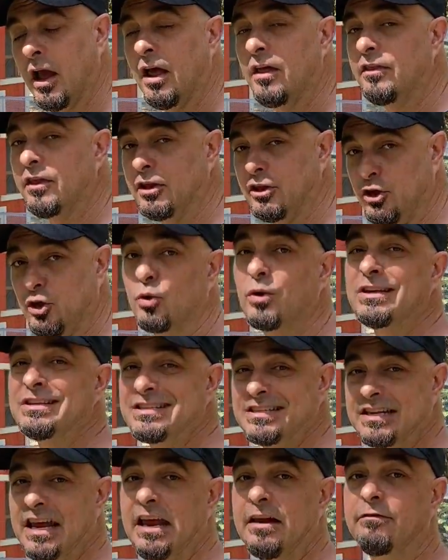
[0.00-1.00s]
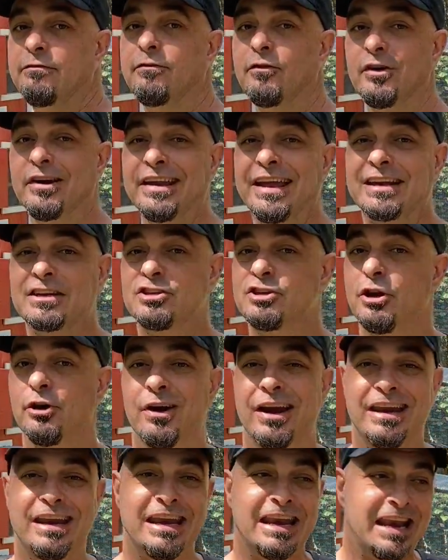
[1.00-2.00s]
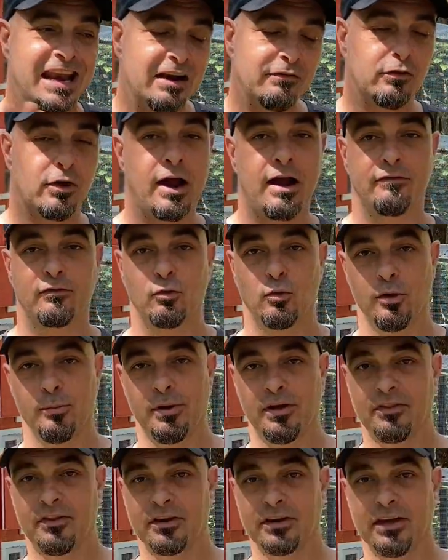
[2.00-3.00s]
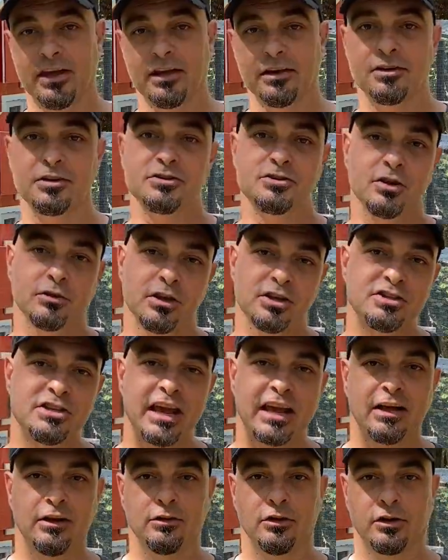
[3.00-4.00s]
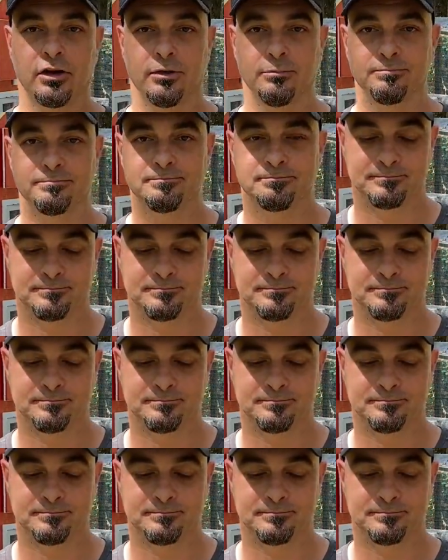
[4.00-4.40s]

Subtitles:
that you can save for next year and never have to worry about that again. So let's take a look at them.